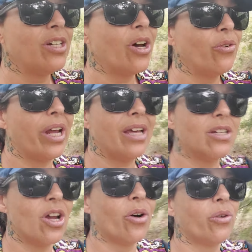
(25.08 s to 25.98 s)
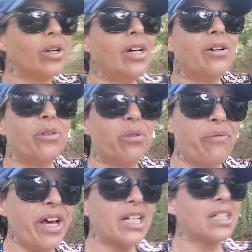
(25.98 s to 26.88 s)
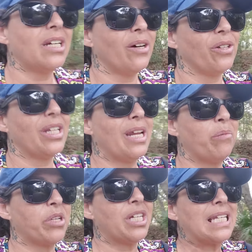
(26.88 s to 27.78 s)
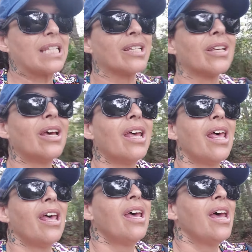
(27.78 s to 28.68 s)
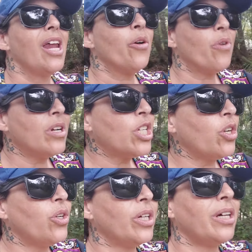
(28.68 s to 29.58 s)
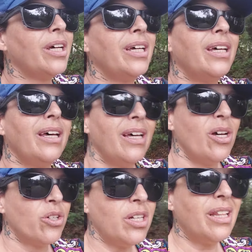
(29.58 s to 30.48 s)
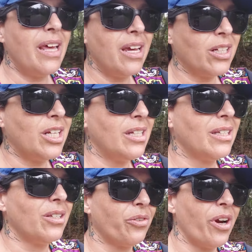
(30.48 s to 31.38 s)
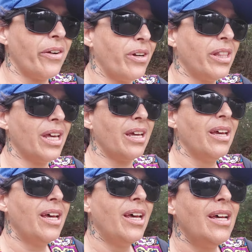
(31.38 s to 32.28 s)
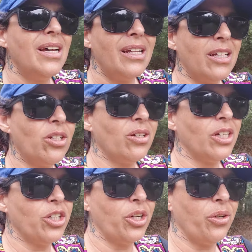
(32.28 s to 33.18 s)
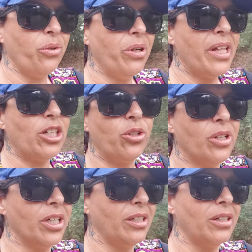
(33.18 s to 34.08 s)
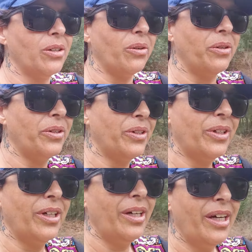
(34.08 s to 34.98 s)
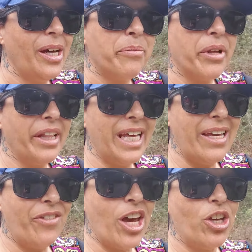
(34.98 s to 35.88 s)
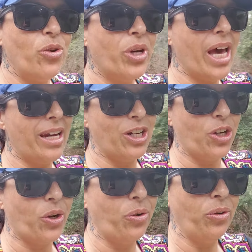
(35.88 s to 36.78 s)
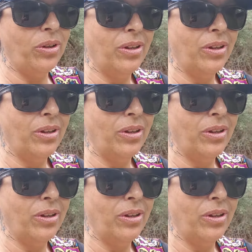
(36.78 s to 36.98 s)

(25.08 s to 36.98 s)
unknown, unknown, will vanish now in the name of Jesus. And I want you to but you thank Jesus for everything that you can do that you couldn't do. Believe that you can do.